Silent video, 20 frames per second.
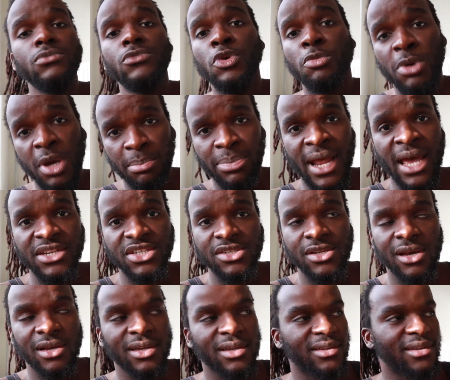planche
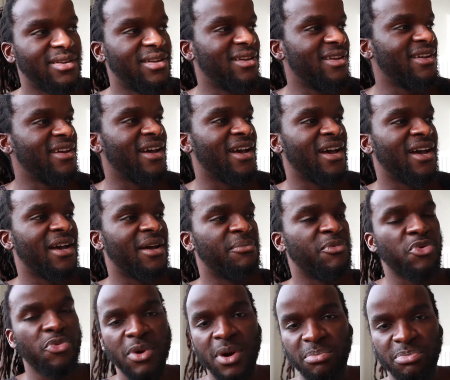tuck,
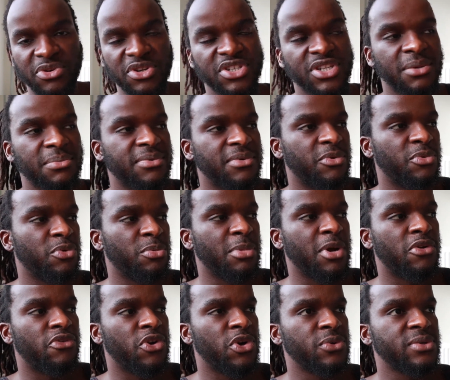my push-ups, with
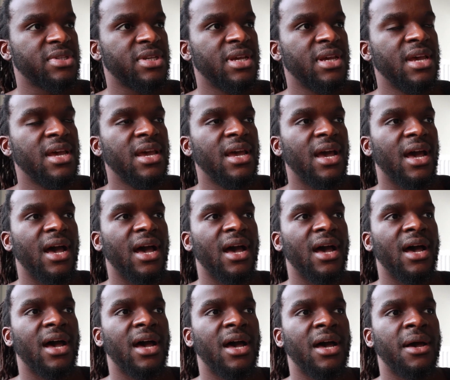my rows.
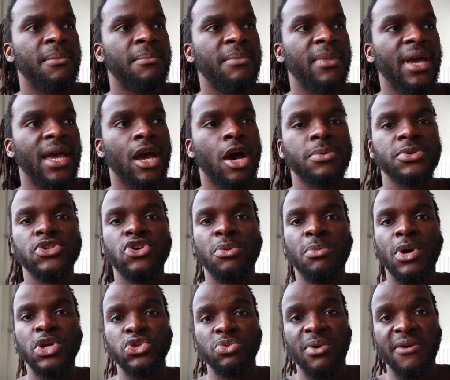It helps so
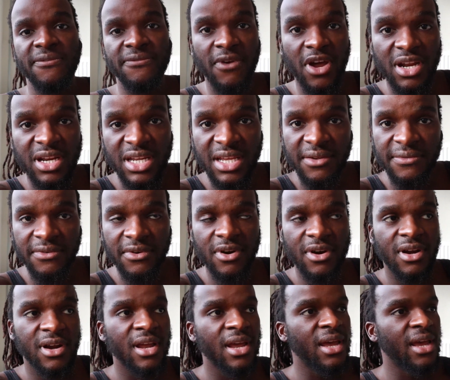much with my front
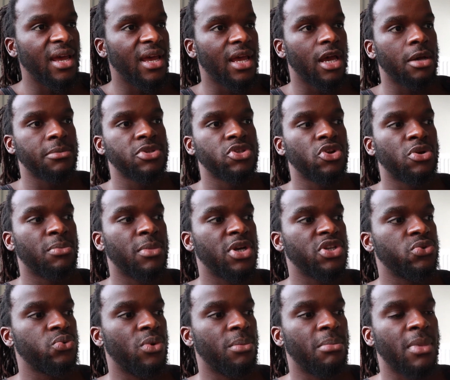lever. It helps so
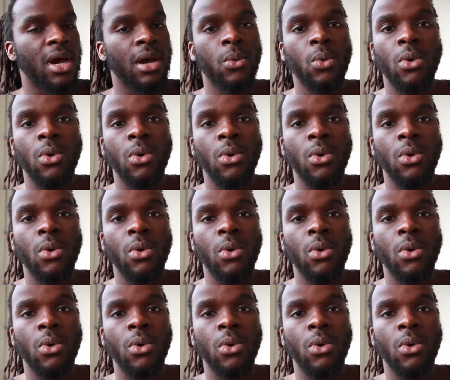much with my